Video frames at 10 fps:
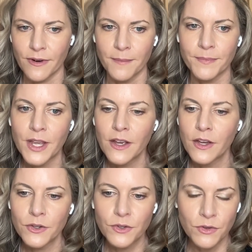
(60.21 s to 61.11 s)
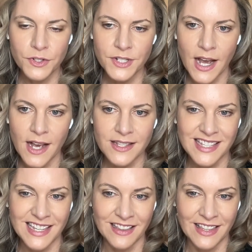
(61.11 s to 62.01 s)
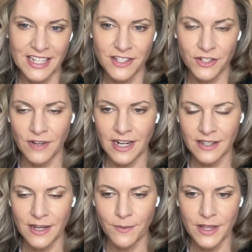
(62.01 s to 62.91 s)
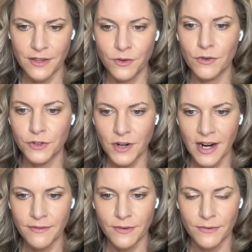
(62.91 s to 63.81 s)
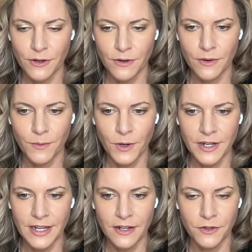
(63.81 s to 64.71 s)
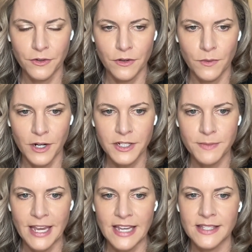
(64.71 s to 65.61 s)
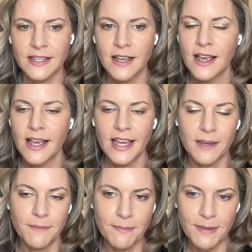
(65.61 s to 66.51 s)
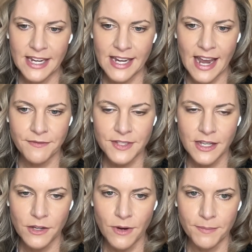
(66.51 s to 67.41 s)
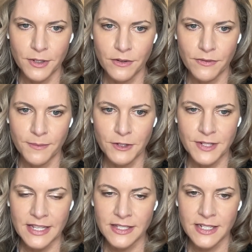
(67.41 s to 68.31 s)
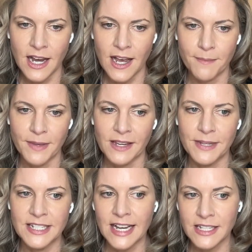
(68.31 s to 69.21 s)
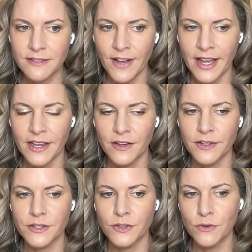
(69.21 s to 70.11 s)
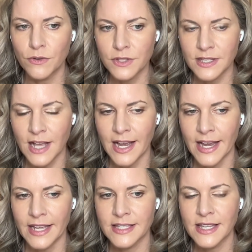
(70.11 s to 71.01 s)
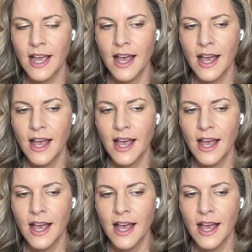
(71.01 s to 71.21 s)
from Google Docs. It links directly with Google Drive if you're working in a Google workspace. It can be PDFs that you upload from your desktop. It can be text files, Google Slides.